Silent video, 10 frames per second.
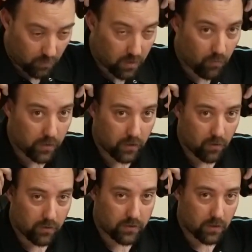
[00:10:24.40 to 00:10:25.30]
When you go
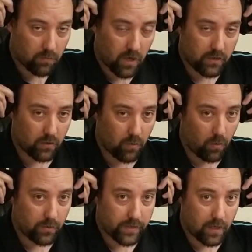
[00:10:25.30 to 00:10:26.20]
to turn them on, you
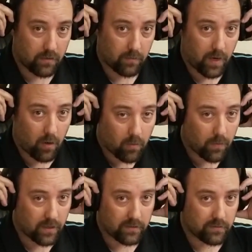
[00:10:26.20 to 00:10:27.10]
hold down the power
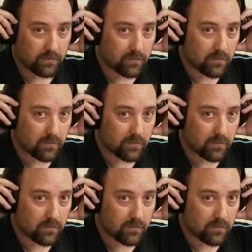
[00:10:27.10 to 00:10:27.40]
button.